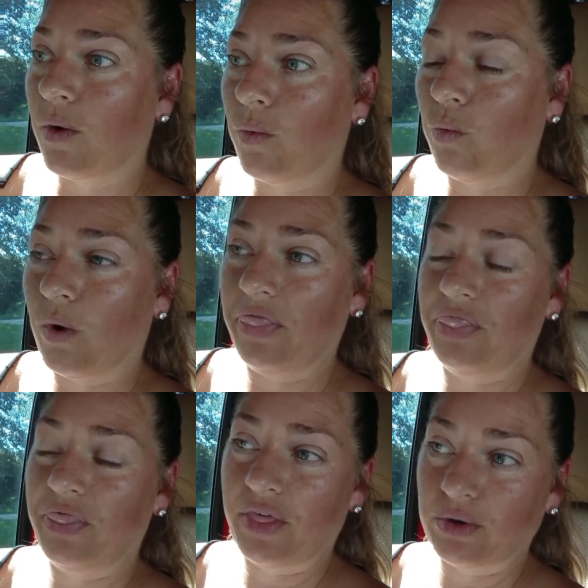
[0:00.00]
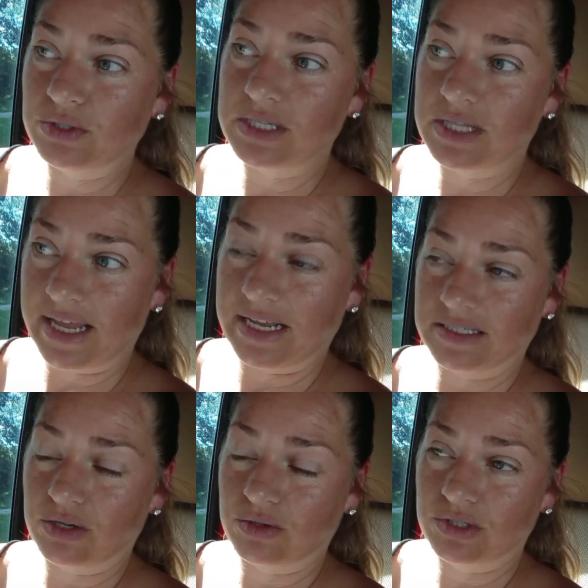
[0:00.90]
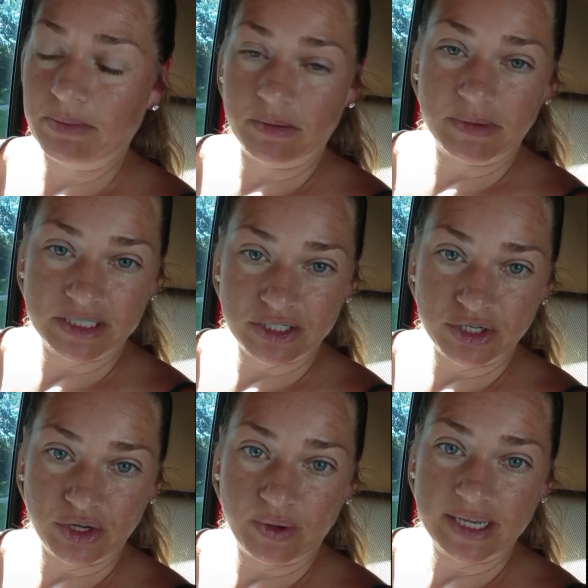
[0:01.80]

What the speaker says: what those supplements do